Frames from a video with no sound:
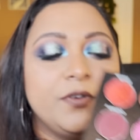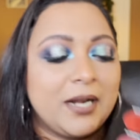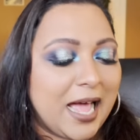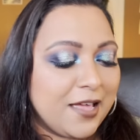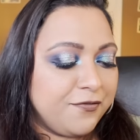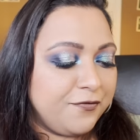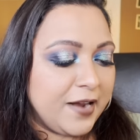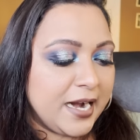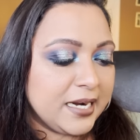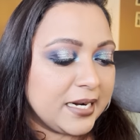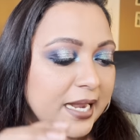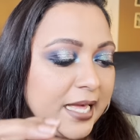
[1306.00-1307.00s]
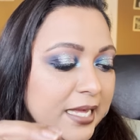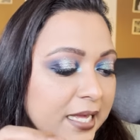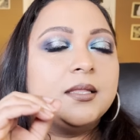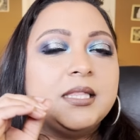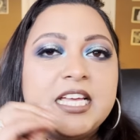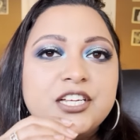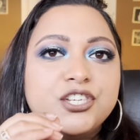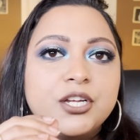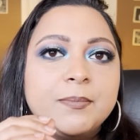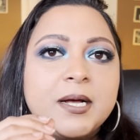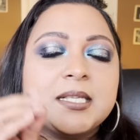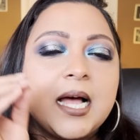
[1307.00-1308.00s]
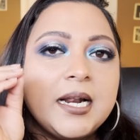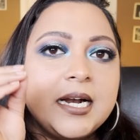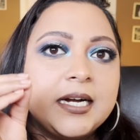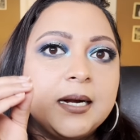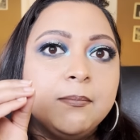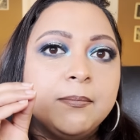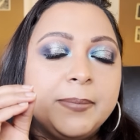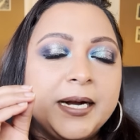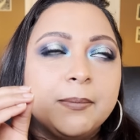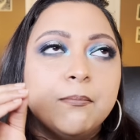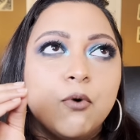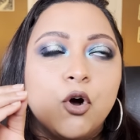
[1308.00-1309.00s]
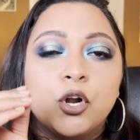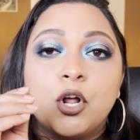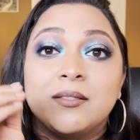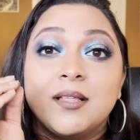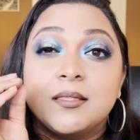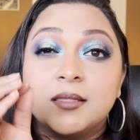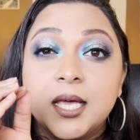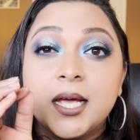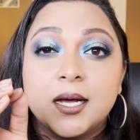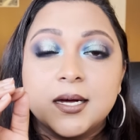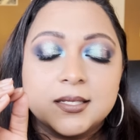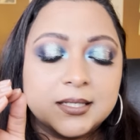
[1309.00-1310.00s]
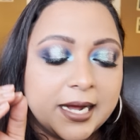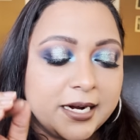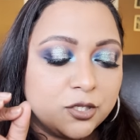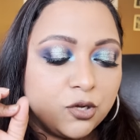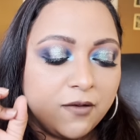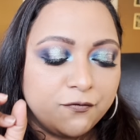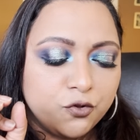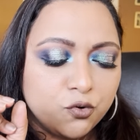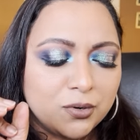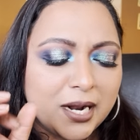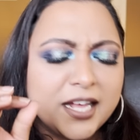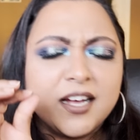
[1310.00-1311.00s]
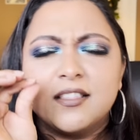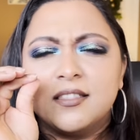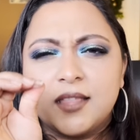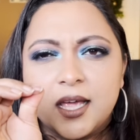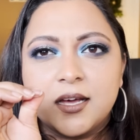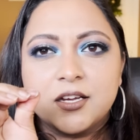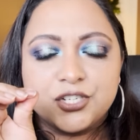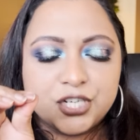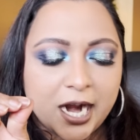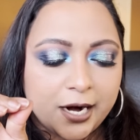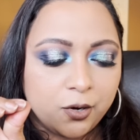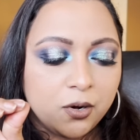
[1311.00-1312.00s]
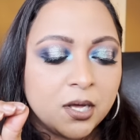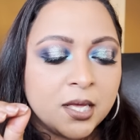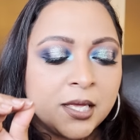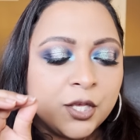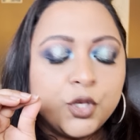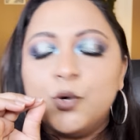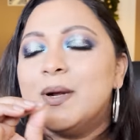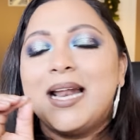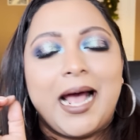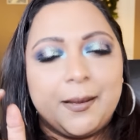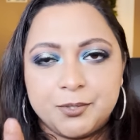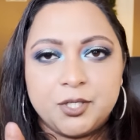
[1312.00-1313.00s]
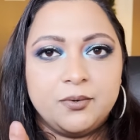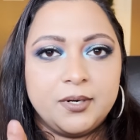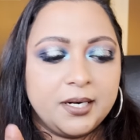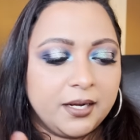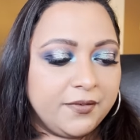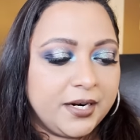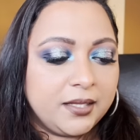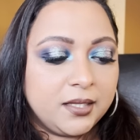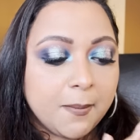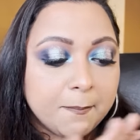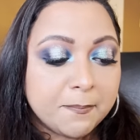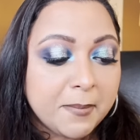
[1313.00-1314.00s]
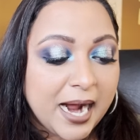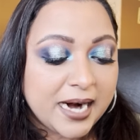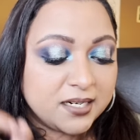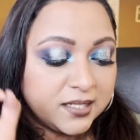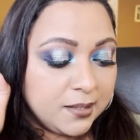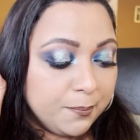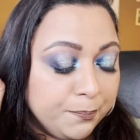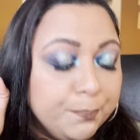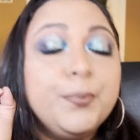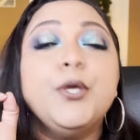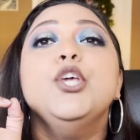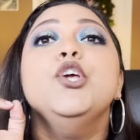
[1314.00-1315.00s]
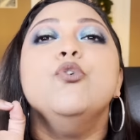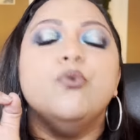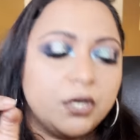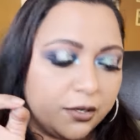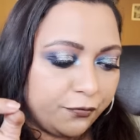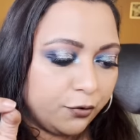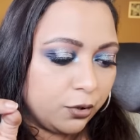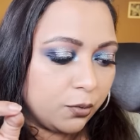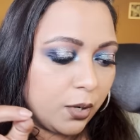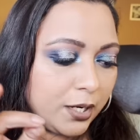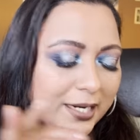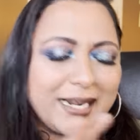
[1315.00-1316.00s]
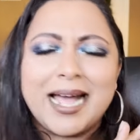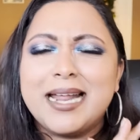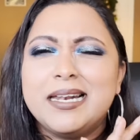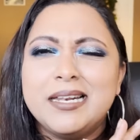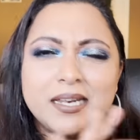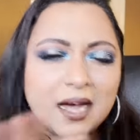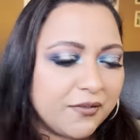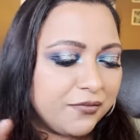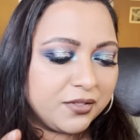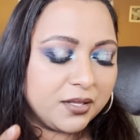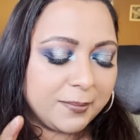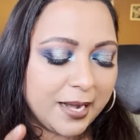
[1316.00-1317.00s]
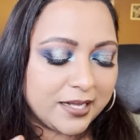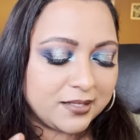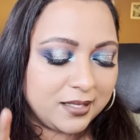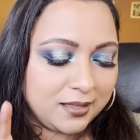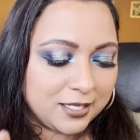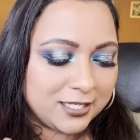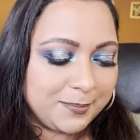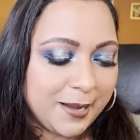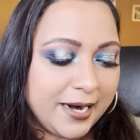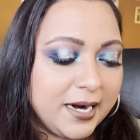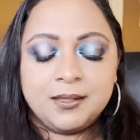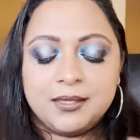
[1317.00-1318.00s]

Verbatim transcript: I felt like these shimmers are a little bit more on the thicker side, so if you like a thicker shadow, you will absolutely love it. The mattes, beautiful quality. I loved the mattes in this palette.